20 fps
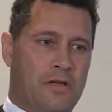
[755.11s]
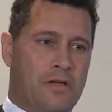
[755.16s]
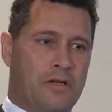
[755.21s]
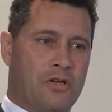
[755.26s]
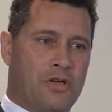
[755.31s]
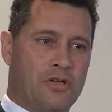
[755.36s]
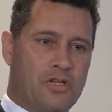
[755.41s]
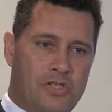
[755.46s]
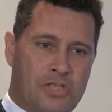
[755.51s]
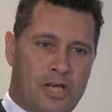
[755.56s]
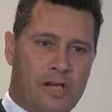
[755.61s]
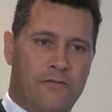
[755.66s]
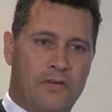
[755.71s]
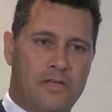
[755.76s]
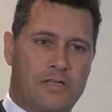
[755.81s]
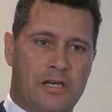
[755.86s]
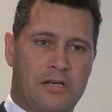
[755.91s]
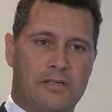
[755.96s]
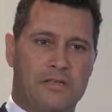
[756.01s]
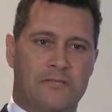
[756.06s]

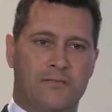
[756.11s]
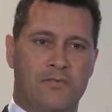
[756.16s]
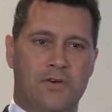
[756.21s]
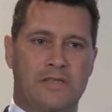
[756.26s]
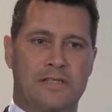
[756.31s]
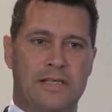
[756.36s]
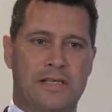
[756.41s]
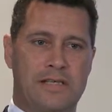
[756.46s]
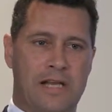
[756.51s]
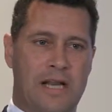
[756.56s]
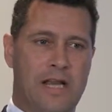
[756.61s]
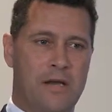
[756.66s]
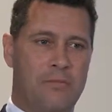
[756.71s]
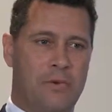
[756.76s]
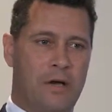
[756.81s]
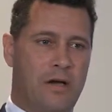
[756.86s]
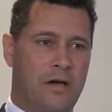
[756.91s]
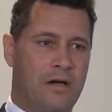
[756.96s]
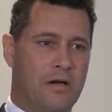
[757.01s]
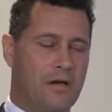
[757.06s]
Conservatives versus
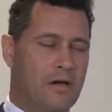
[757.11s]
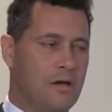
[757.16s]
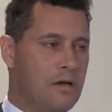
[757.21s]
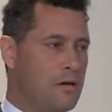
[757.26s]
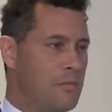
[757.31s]
Labour,